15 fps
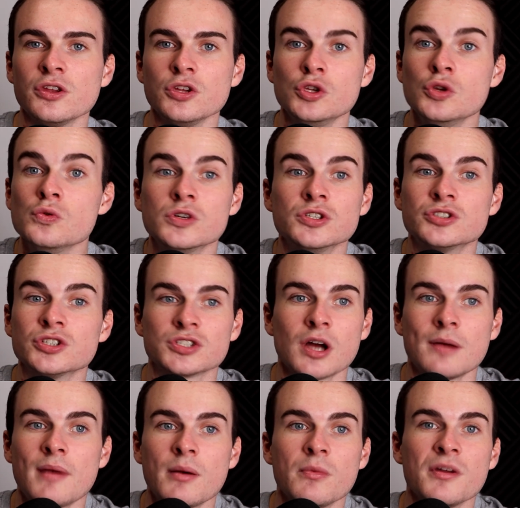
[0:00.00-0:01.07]
that you can just
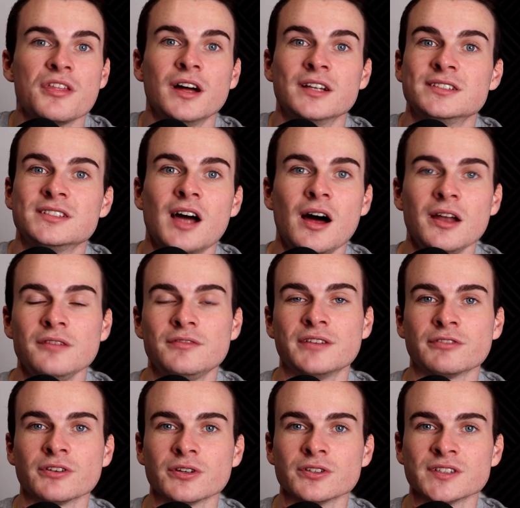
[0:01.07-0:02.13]
come up with a ton of
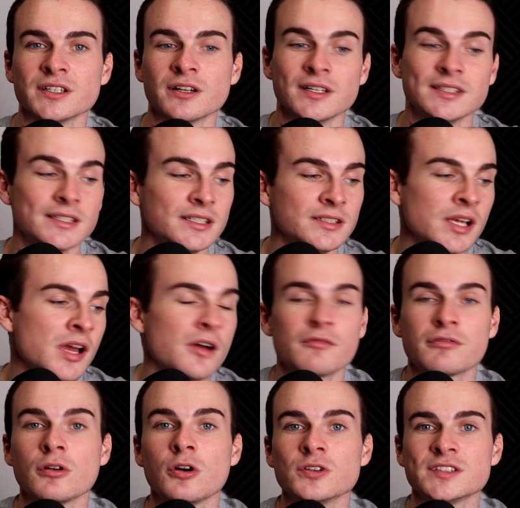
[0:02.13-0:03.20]
different content ideas
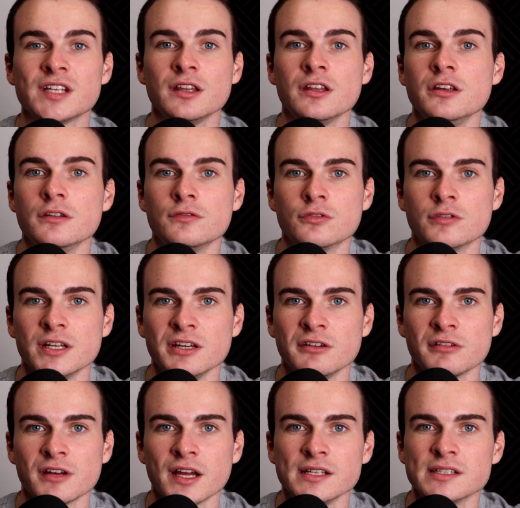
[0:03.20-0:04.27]
from content that you've already
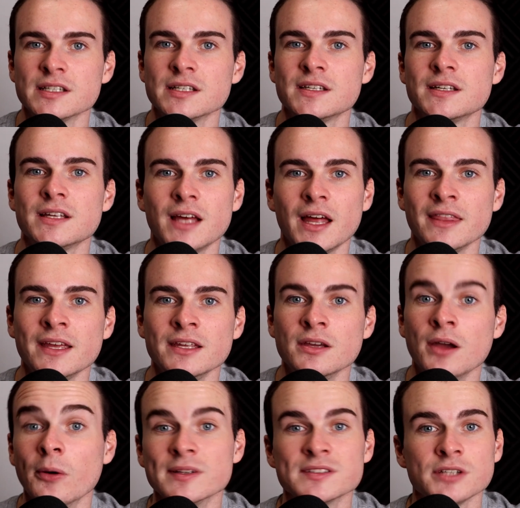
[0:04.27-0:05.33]
created. And there you
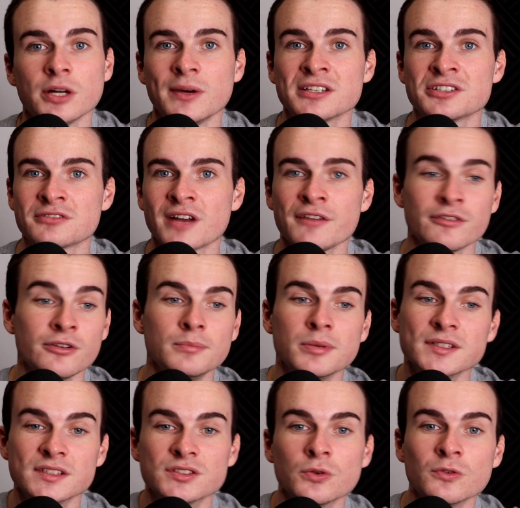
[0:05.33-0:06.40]
go. It's no extra effort
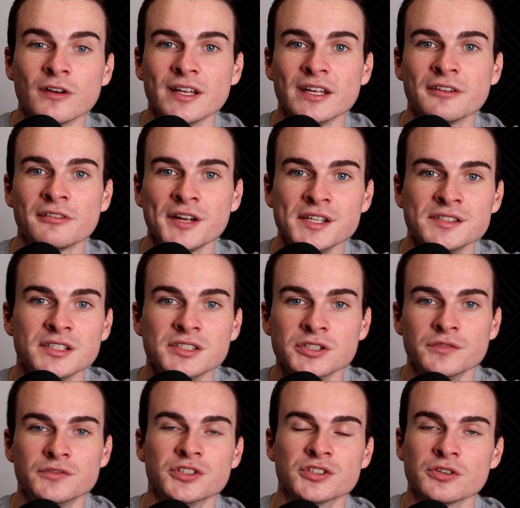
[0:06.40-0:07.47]
because it's already created.
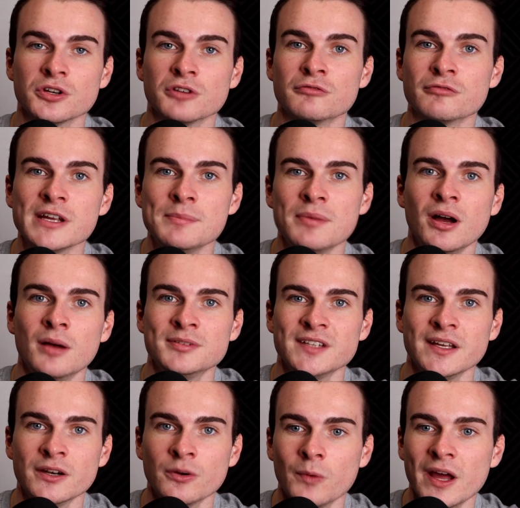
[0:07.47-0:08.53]
You've just got to repurpose
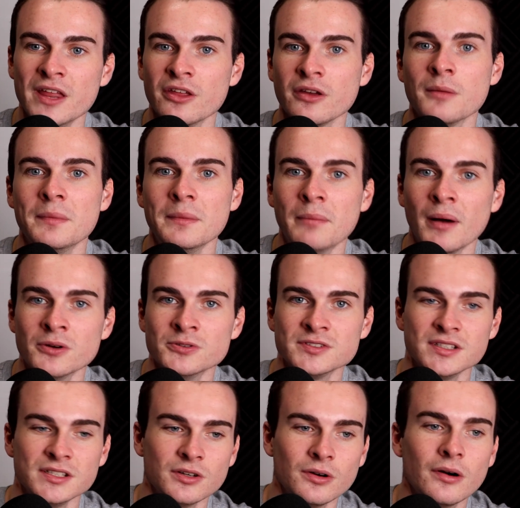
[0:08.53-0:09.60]
it in a way that can be
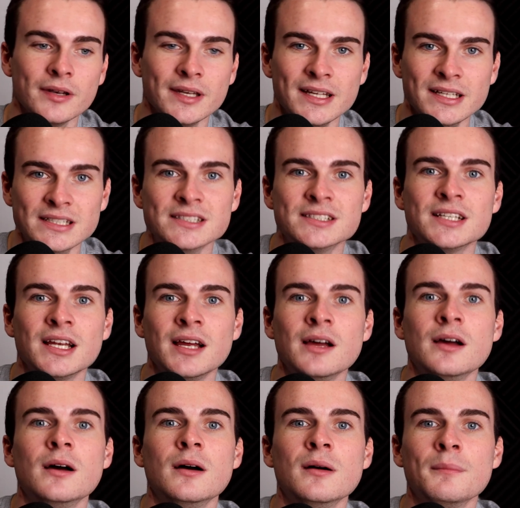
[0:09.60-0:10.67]
posted on each
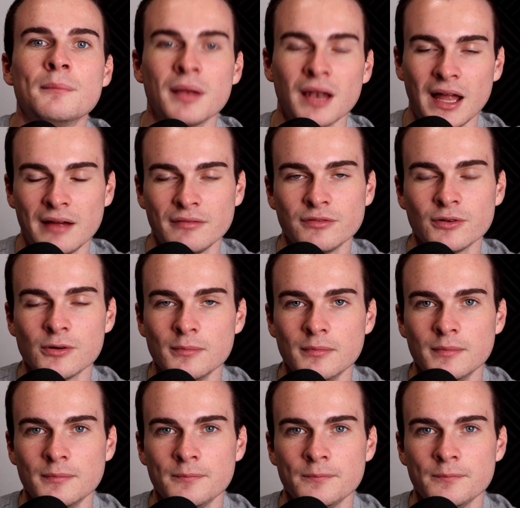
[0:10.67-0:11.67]
platform.